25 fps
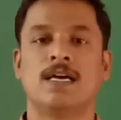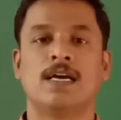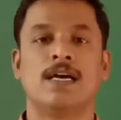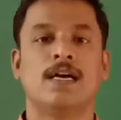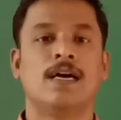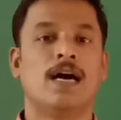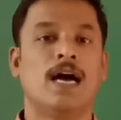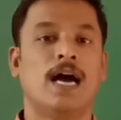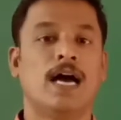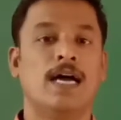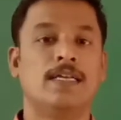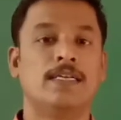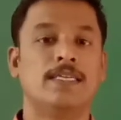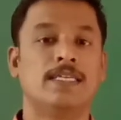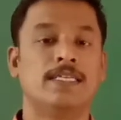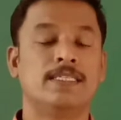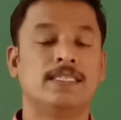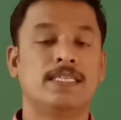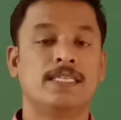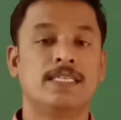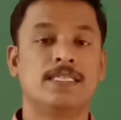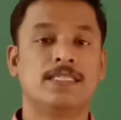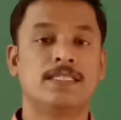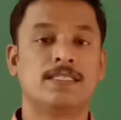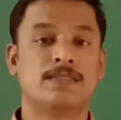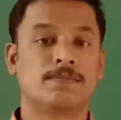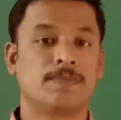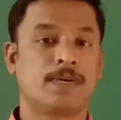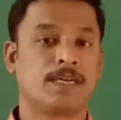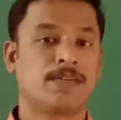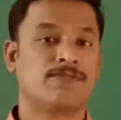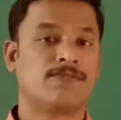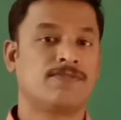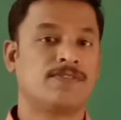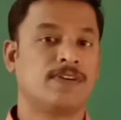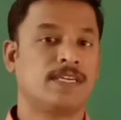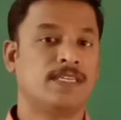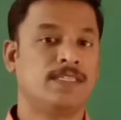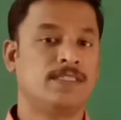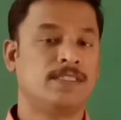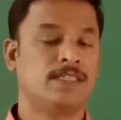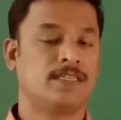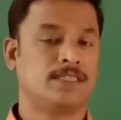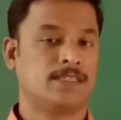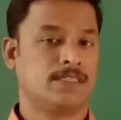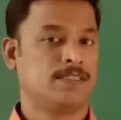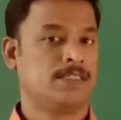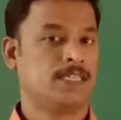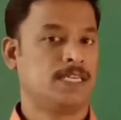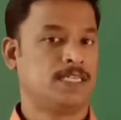"And it is my faith
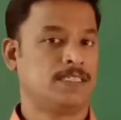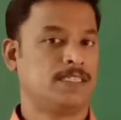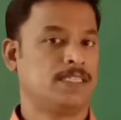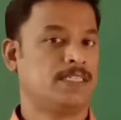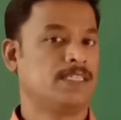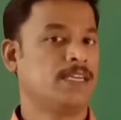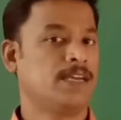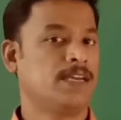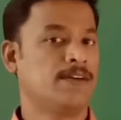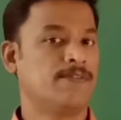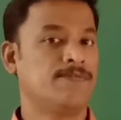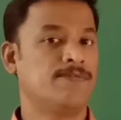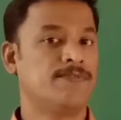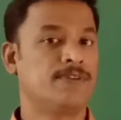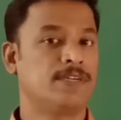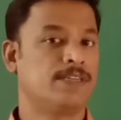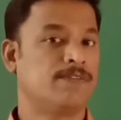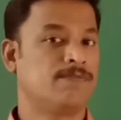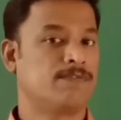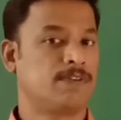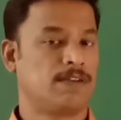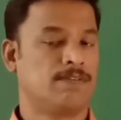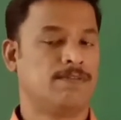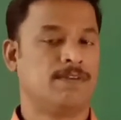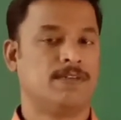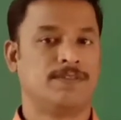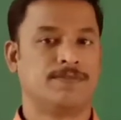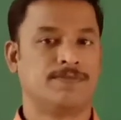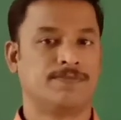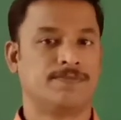that every flower."